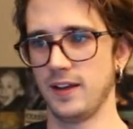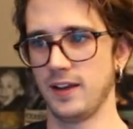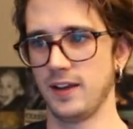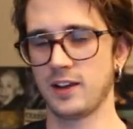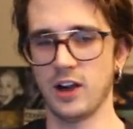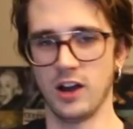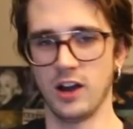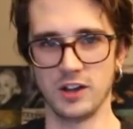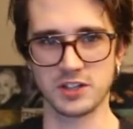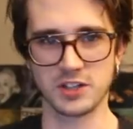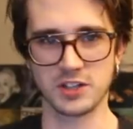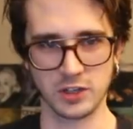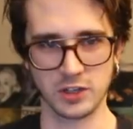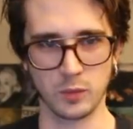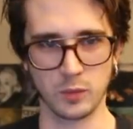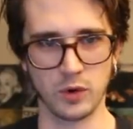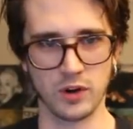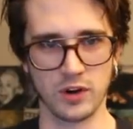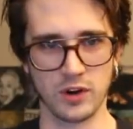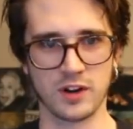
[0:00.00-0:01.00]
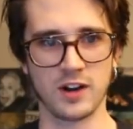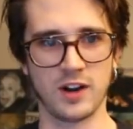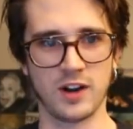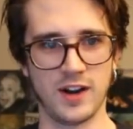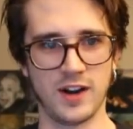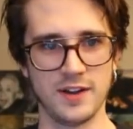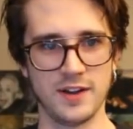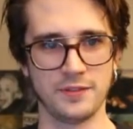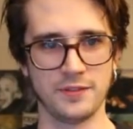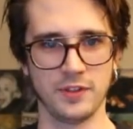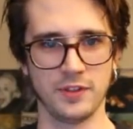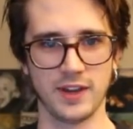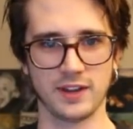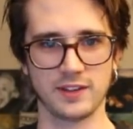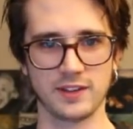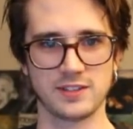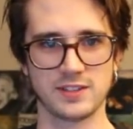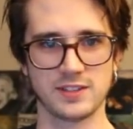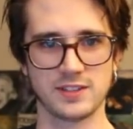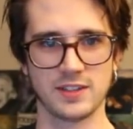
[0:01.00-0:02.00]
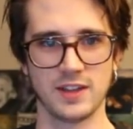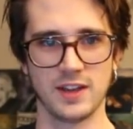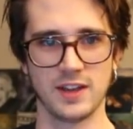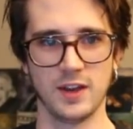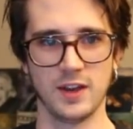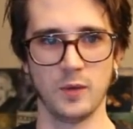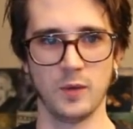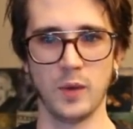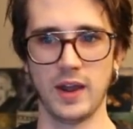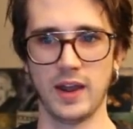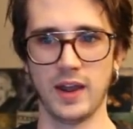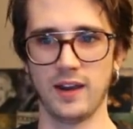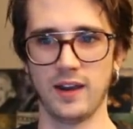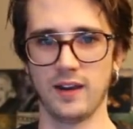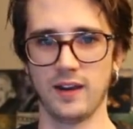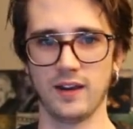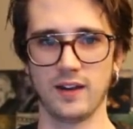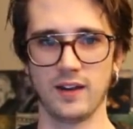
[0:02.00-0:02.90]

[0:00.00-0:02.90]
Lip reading: culture war conflicts where